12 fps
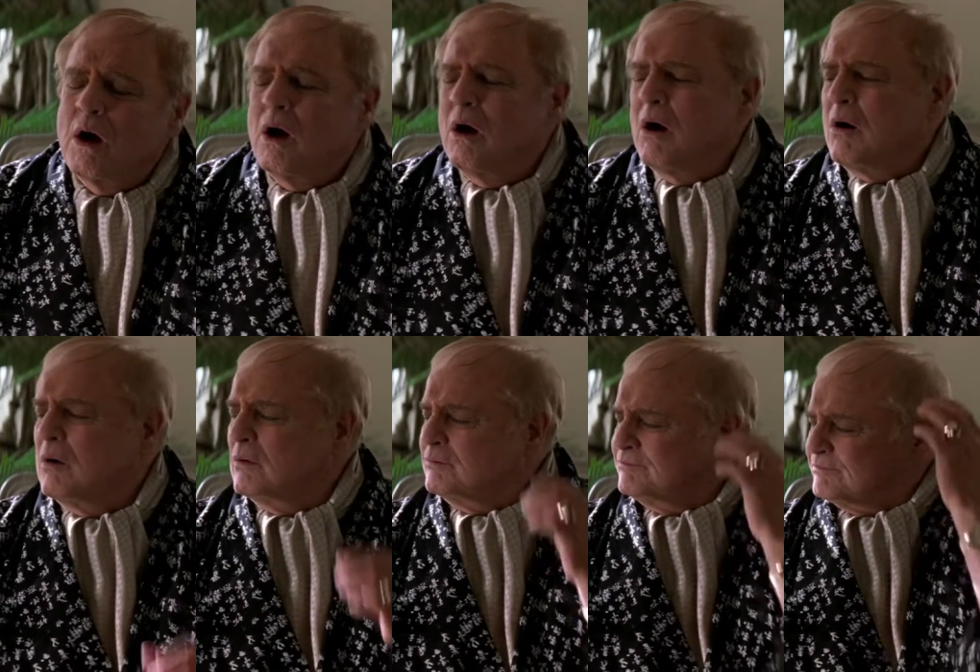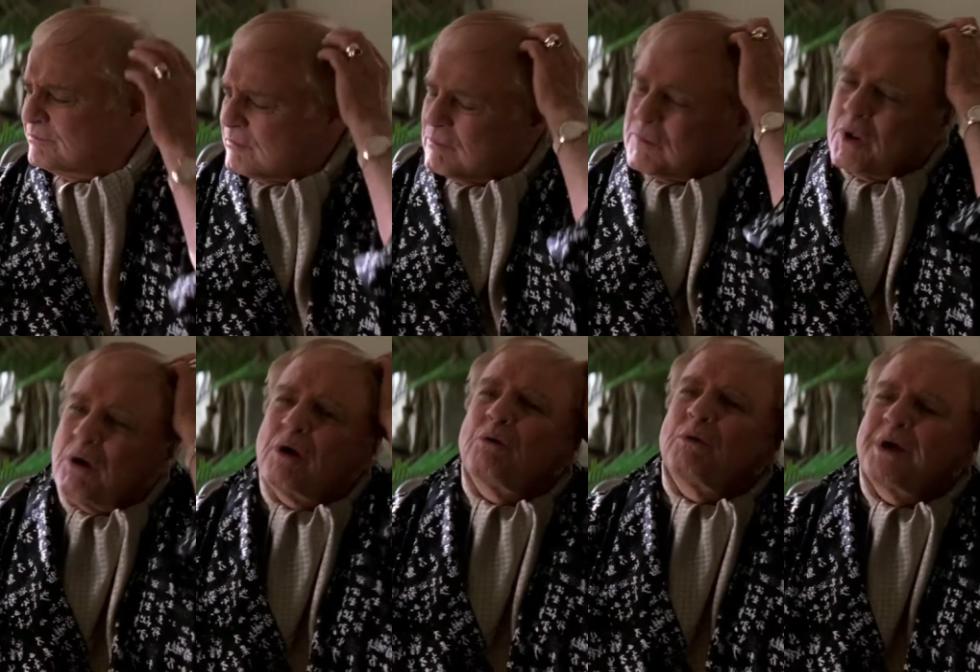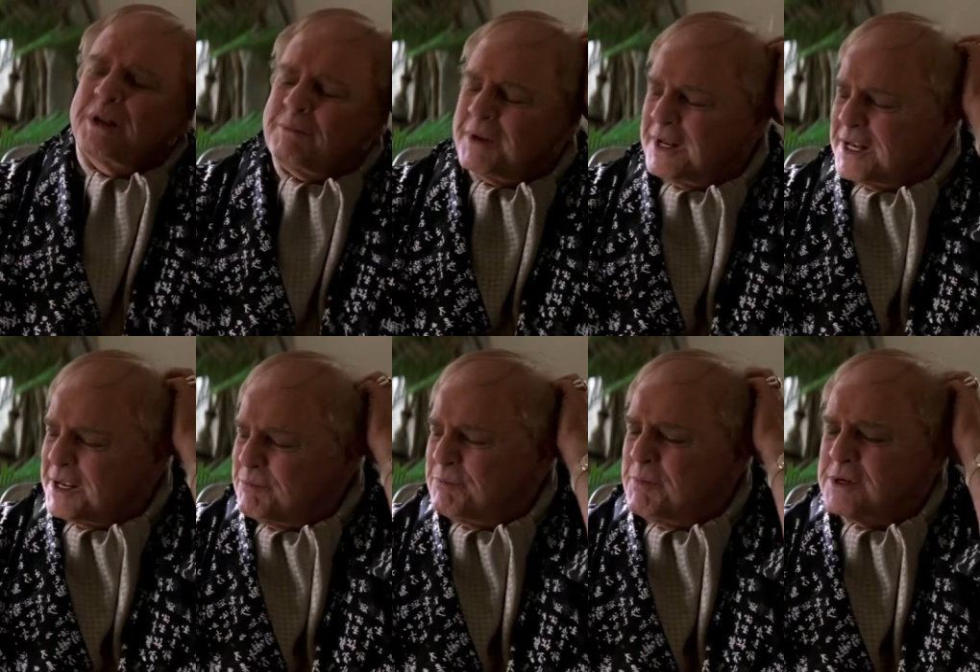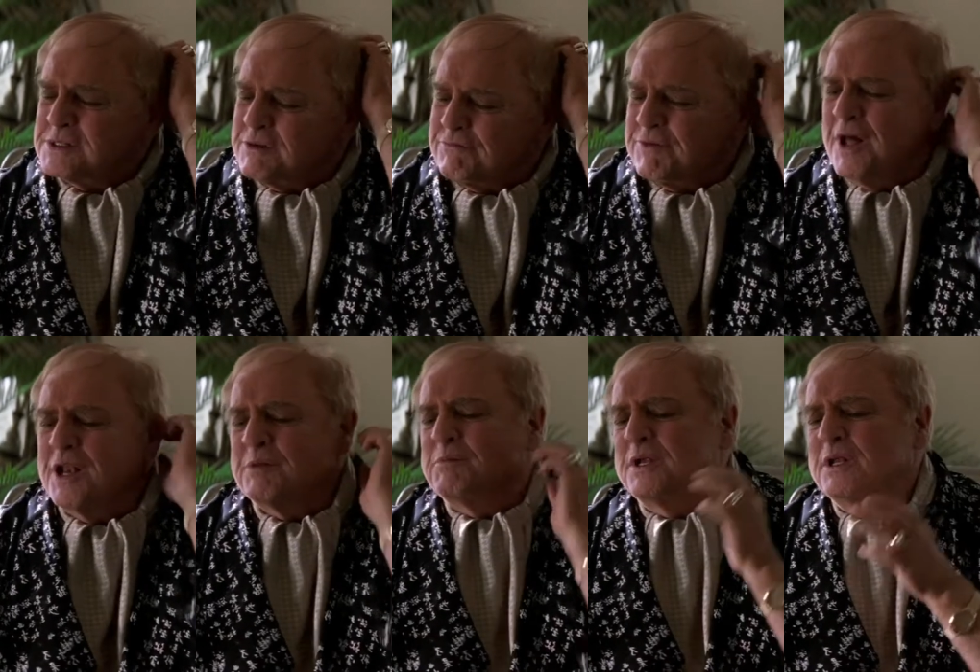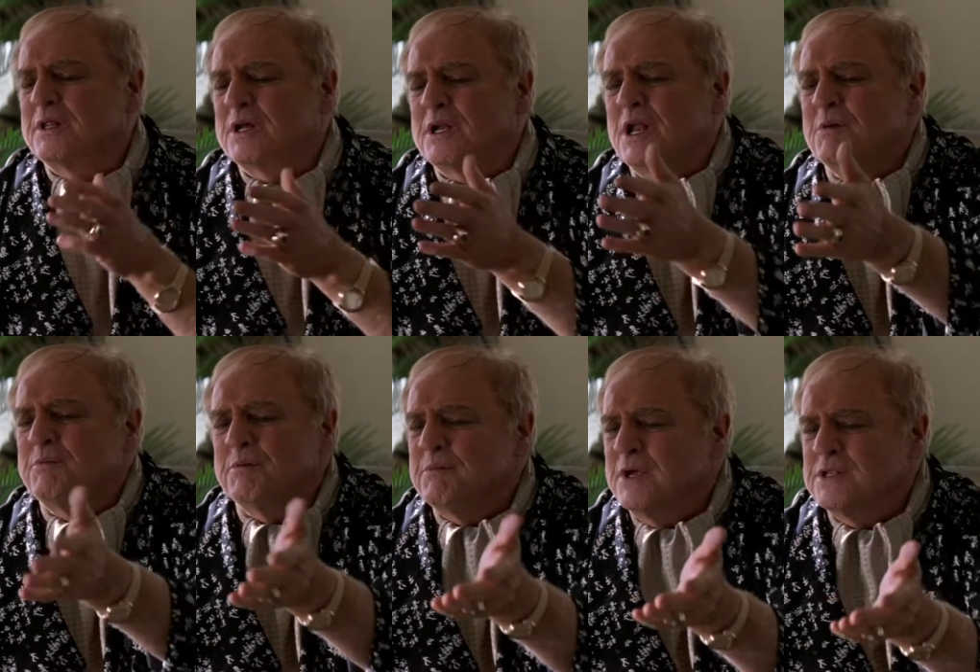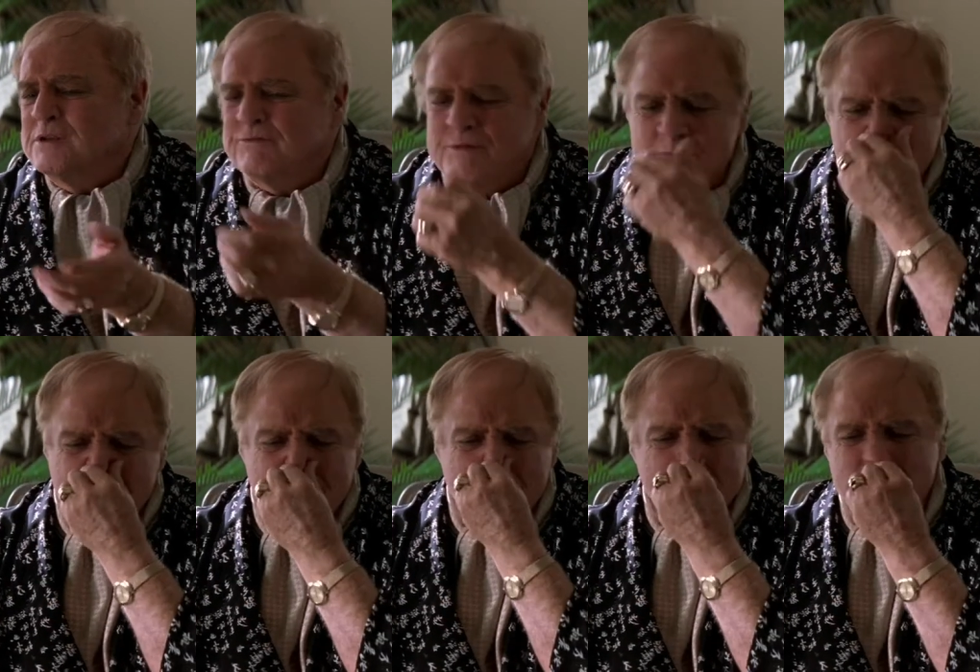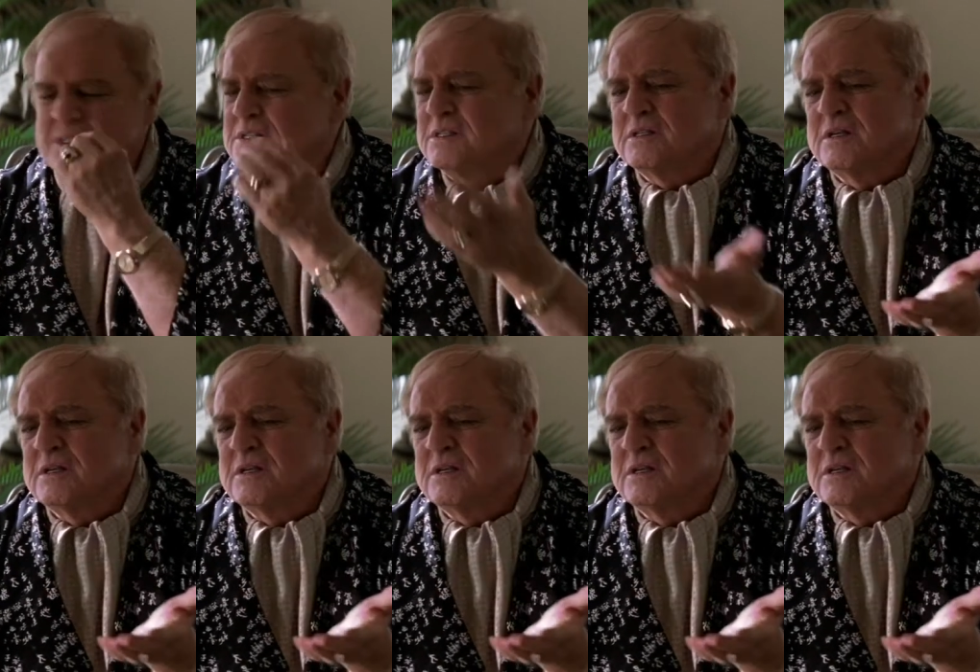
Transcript: Oh. oh. Wait a minute. He must have followed me to the club and made you from there. You tell him